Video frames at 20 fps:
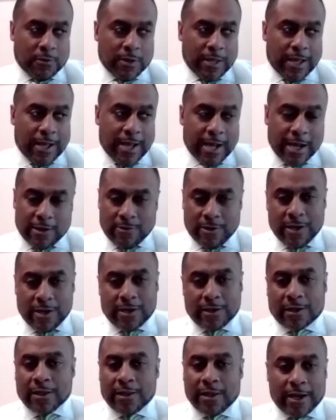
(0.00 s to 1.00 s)
higher
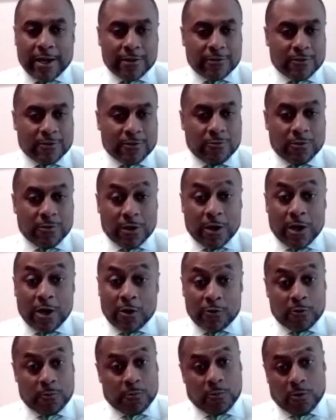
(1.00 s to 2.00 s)
ed clients doing
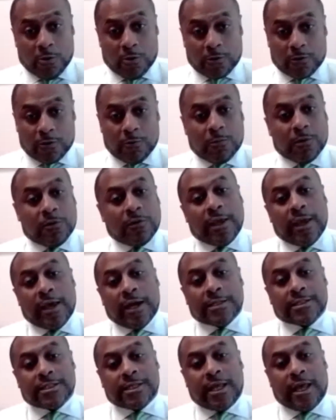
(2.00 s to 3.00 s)
other work. So when they
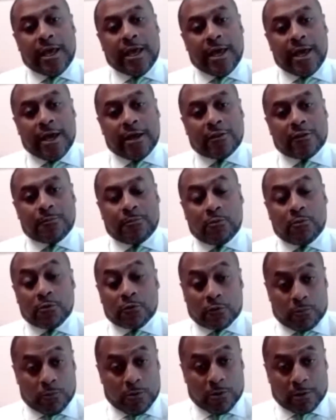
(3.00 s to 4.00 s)
actually had
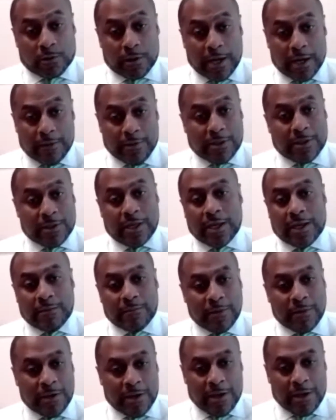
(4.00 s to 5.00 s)
sports work, I
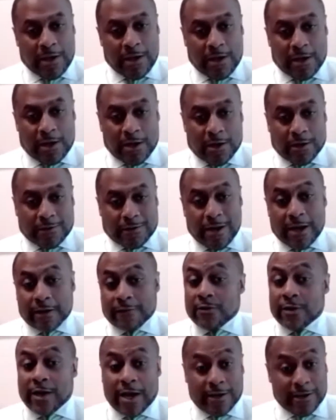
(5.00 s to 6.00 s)
became kind
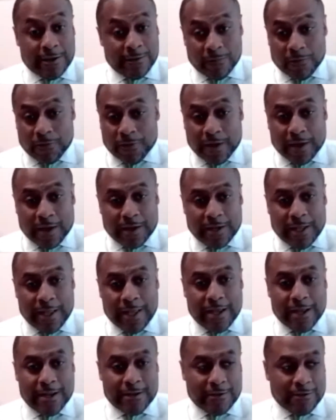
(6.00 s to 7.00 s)
of tied in with that.
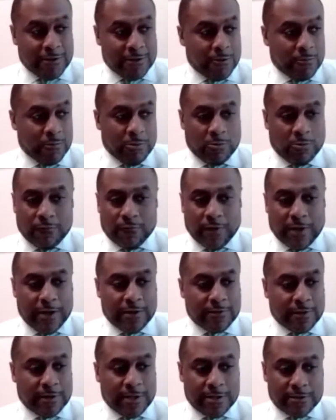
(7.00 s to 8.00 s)
And, we were
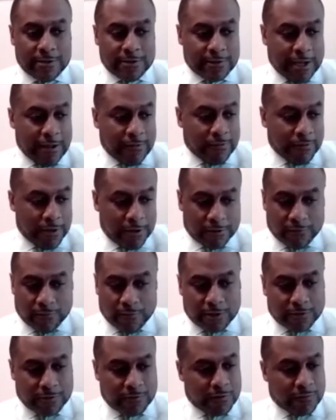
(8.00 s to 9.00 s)
advising not just athletic
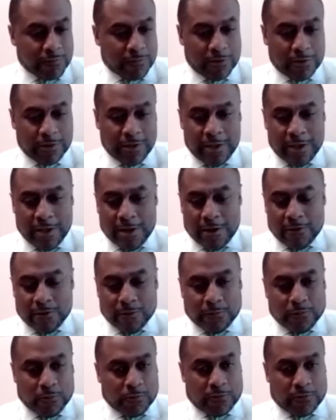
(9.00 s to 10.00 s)
directors, but the
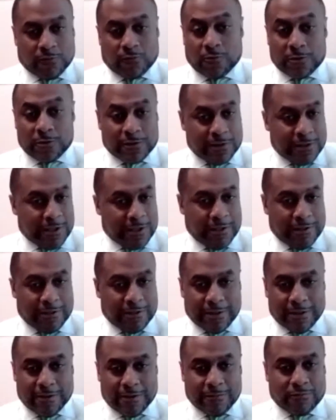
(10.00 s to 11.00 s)
boards of
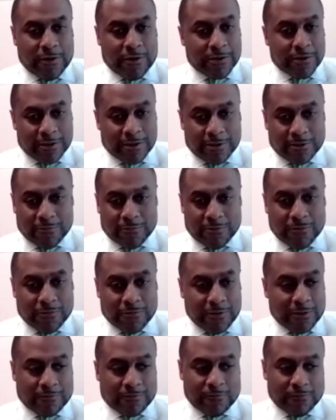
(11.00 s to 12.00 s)
trustees and the presidents on
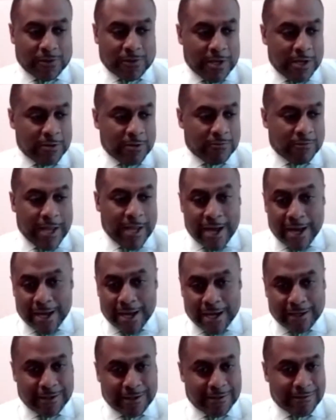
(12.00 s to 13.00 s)
things from Title
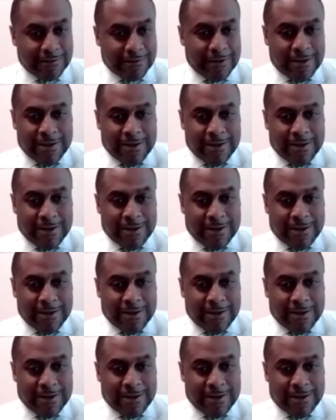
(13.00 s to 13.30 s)
IX and